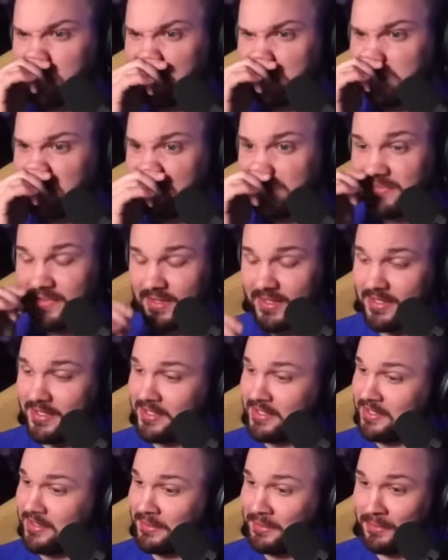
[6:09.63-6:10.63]

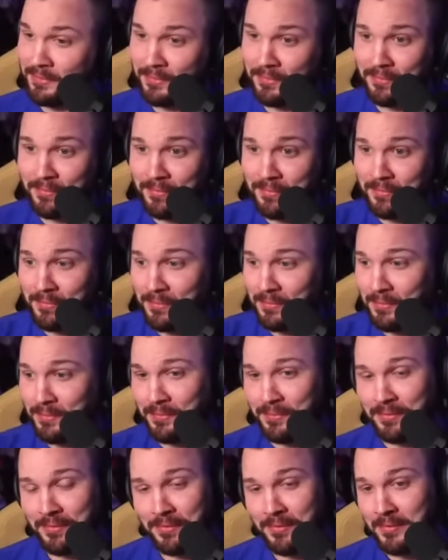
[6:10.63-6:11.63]

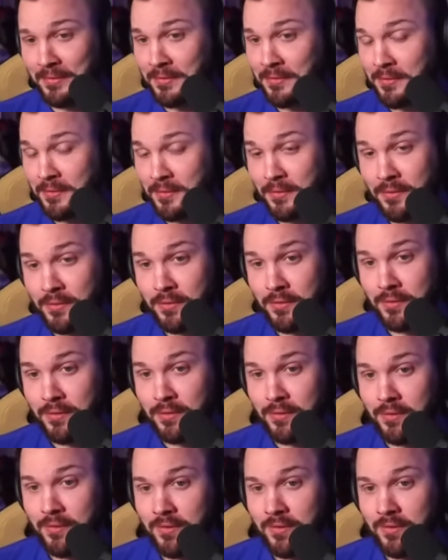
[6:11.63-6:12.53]
This person isn't speaking.